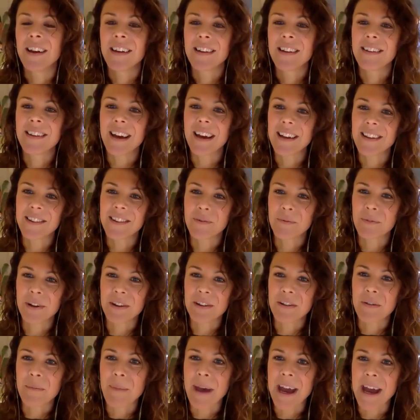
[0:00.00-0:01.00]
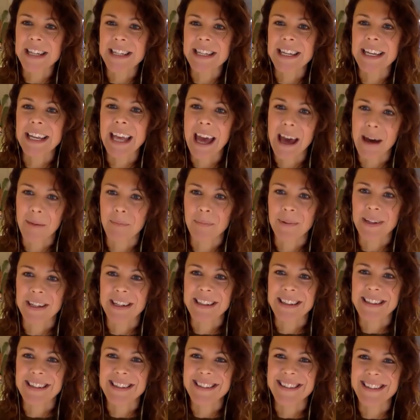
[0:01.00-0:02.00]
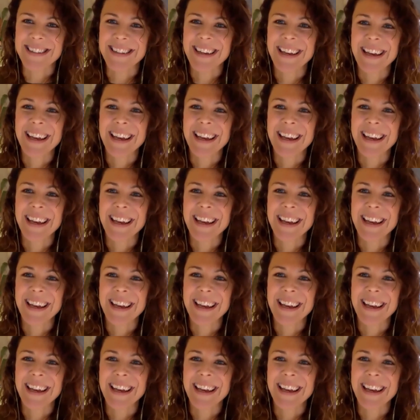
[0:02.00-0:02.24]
That's where the magic happens.